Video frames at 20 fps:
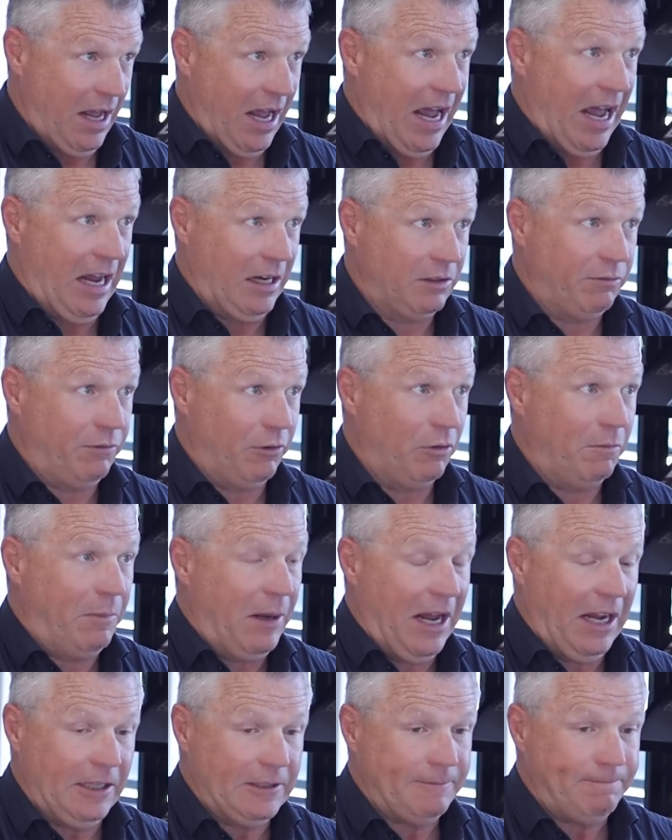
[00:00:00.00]
at
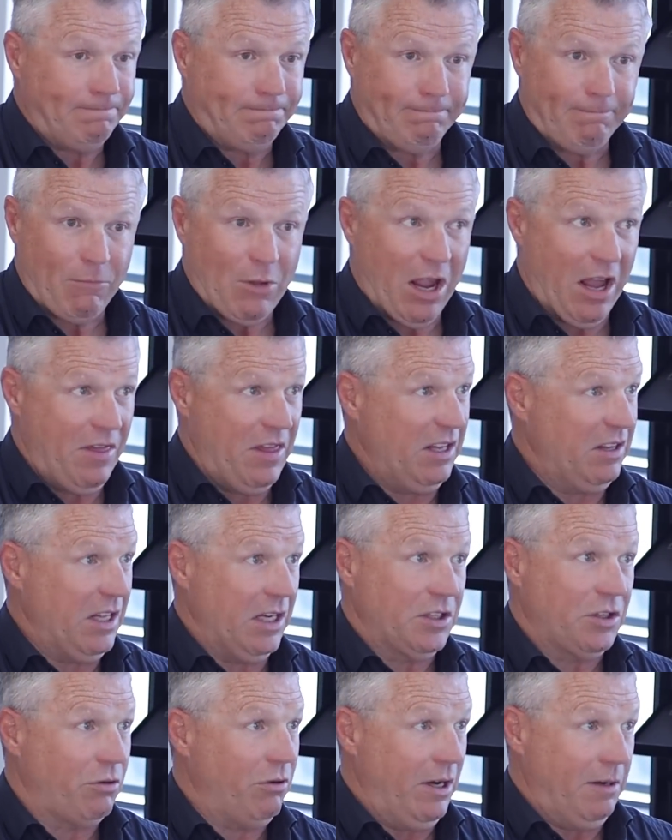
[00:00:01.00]
fullback, I think
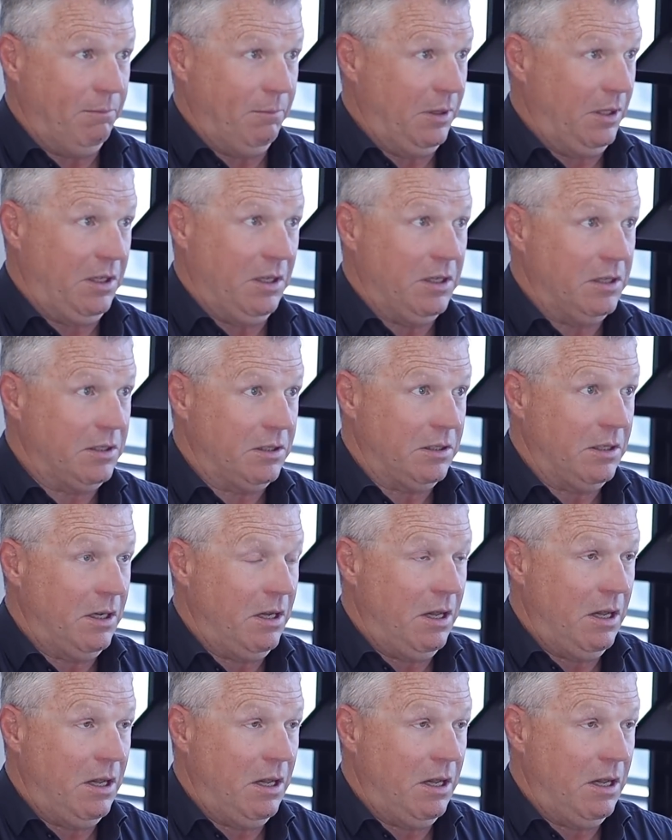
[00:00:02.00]
that's great, because